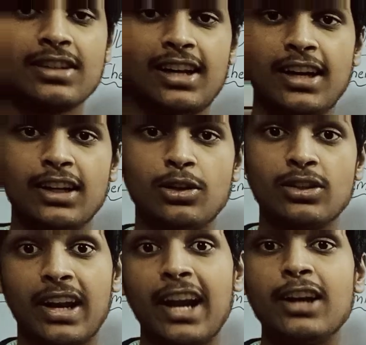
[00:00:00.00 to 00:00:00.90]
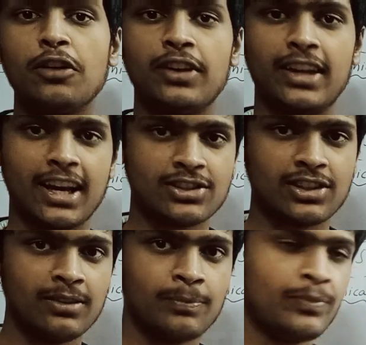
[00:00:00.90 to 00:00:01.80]
related to the rate of a
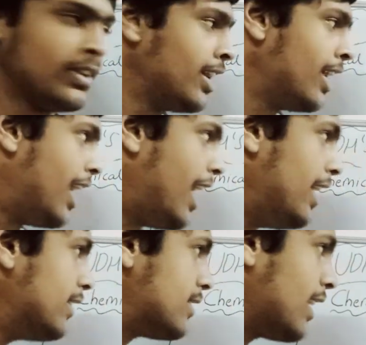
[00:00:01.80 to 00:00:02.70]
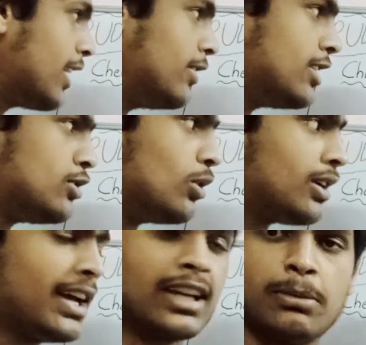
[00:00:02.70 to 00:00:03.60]
reaction, and second one is
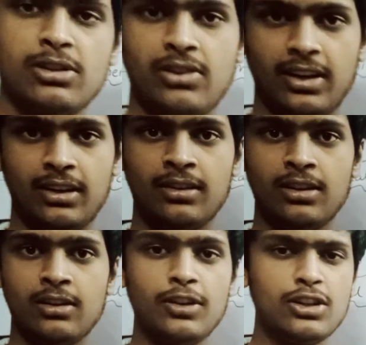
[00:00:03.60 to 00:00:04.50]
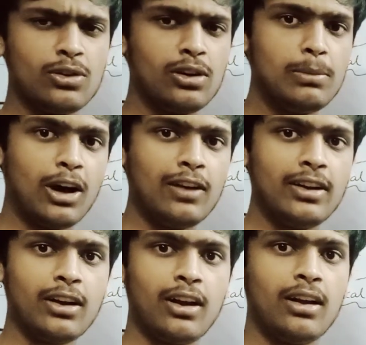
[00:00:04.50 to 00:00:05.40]
Nuclear Chemistry, which you will be
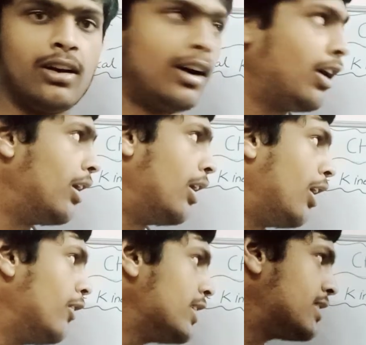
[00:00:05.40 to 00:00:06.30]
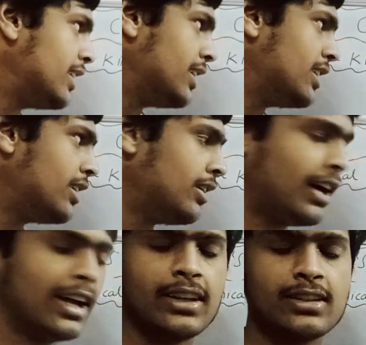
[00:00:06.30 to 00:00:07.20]
always seeing in the
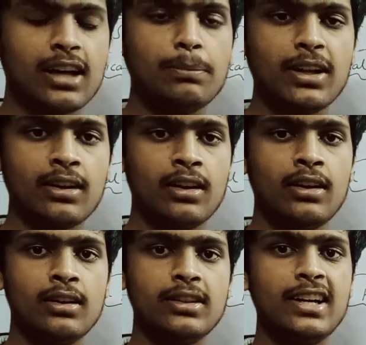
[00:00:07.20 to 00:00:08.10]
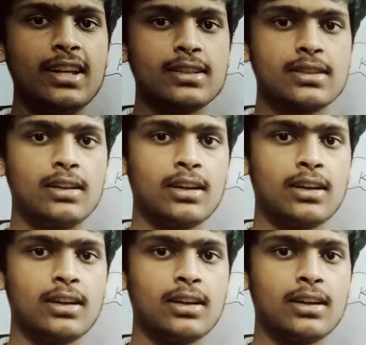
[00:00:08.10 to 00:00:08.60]
other chapter, that is